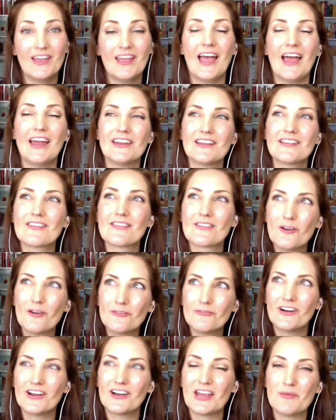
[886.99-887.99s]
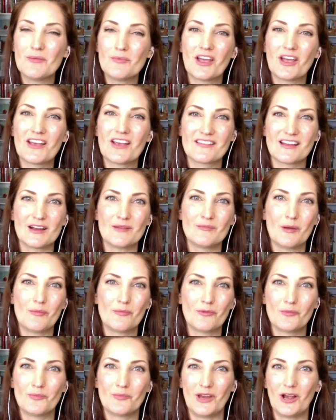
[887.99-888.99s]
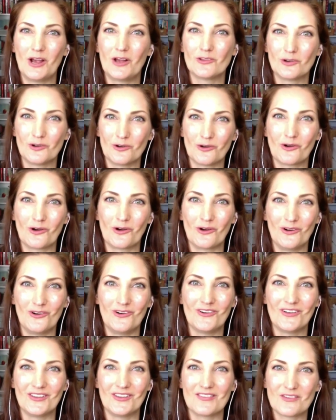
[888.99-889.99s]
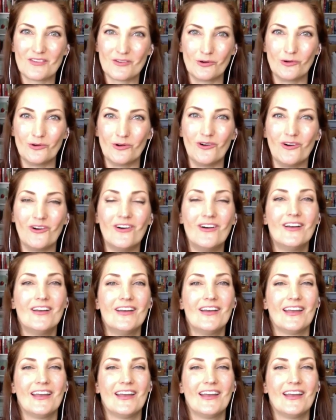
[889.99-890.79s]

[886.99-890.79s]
And it's so funny because I remember being a little girl in school